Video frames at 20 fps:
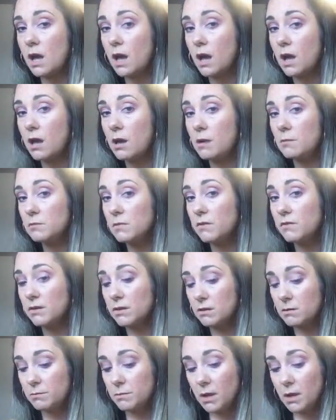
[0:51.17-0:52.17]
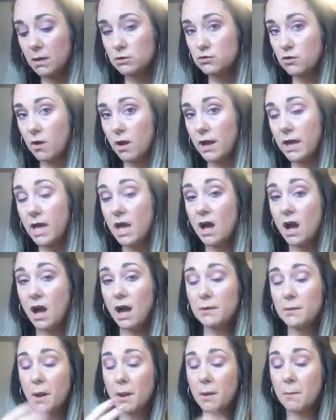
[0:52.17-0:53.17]
Give it a good blow dry.
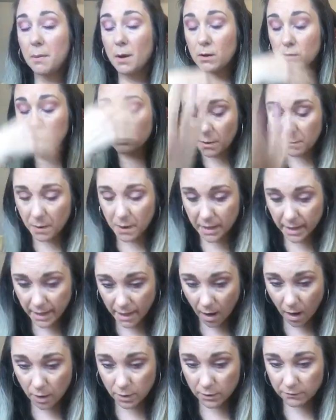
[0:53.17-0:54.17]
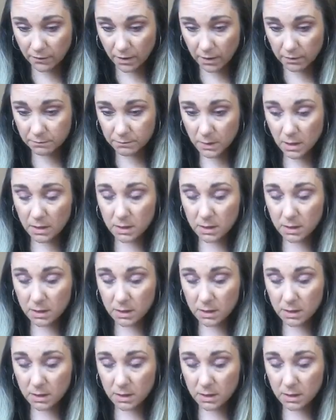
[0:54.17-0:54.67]
And I blow dry my hair over.